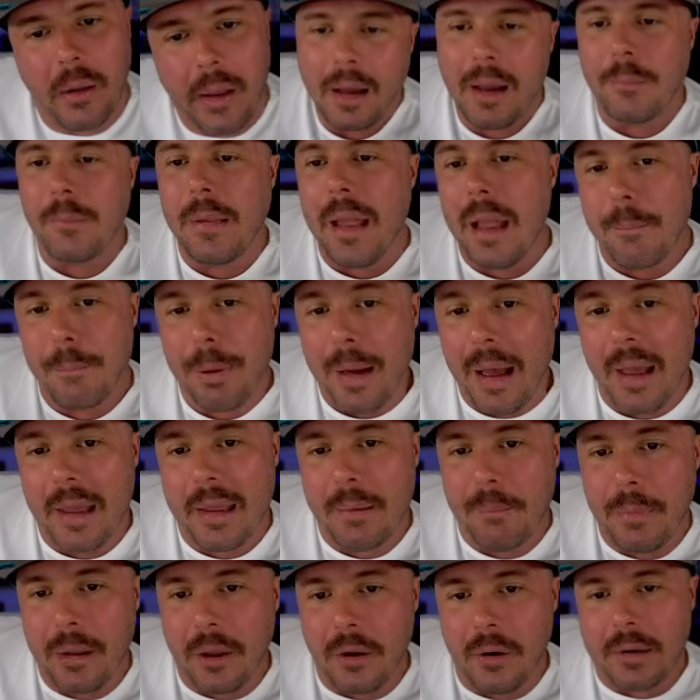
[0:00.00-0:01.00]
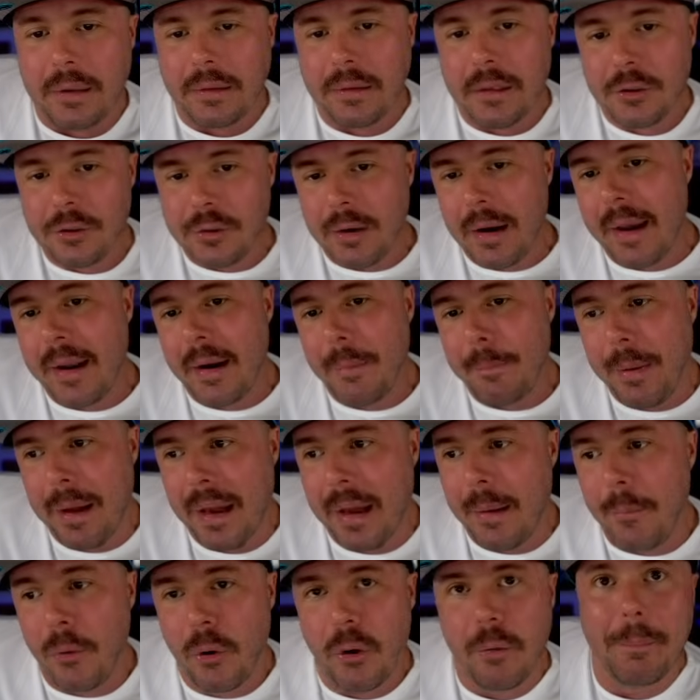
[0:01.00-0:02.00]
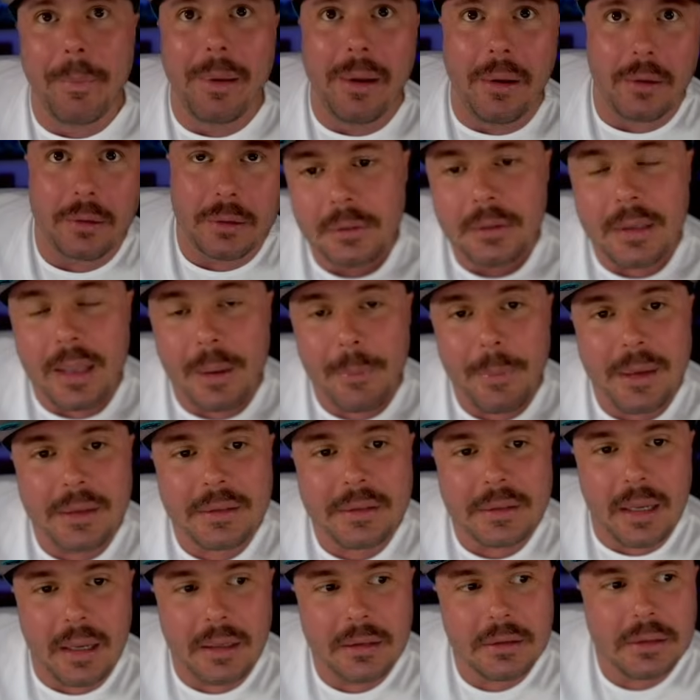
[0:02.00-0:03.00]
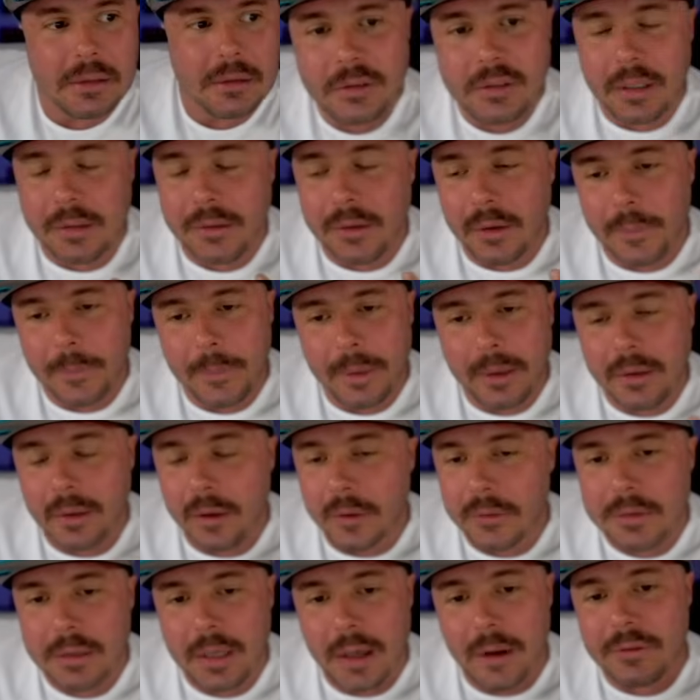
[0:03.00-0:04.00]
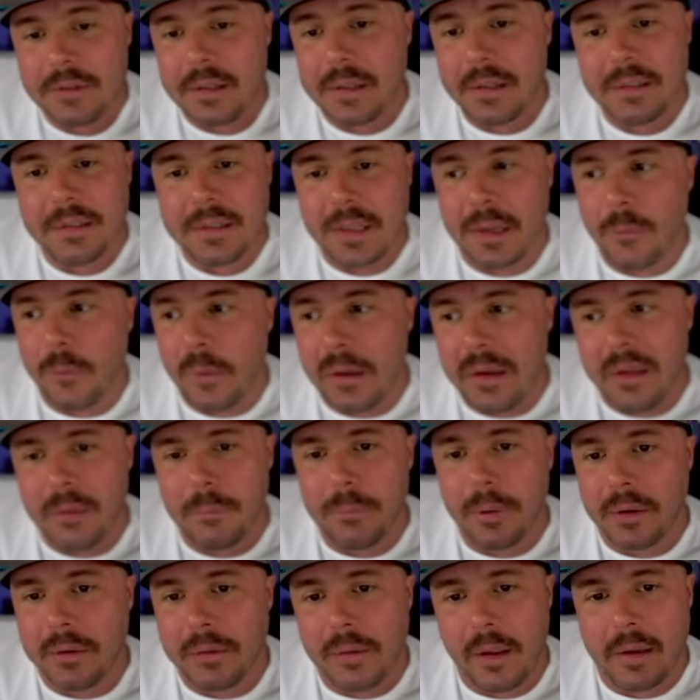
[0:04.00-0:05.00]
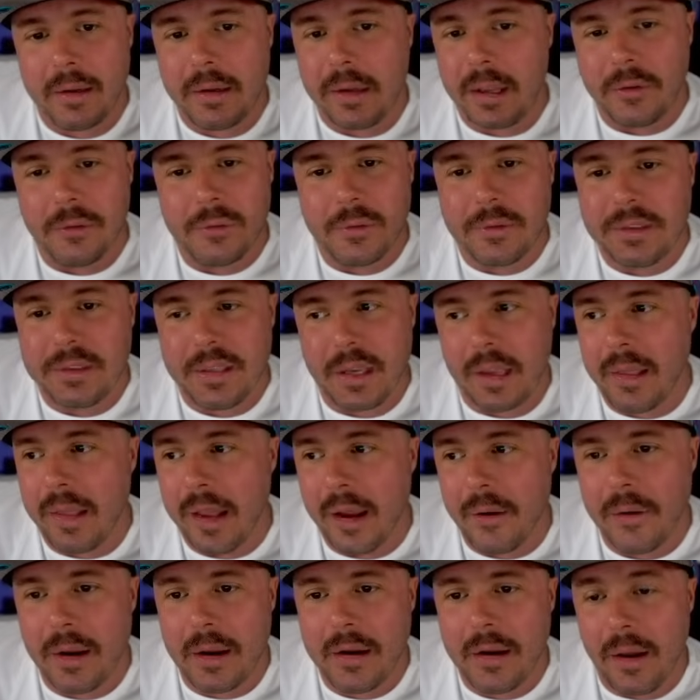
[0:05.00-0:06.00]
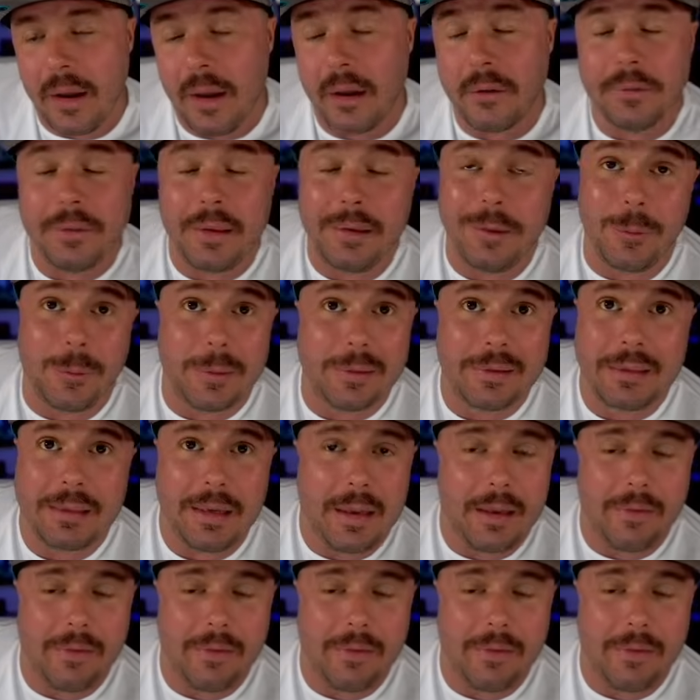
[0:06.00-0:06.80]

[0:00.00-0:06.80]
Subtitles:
like buying milk and then trying to buy more milk. Does that make sense? Shit don't make no sense. I was gonna say weed, but like, can you say that right? I don't think you can say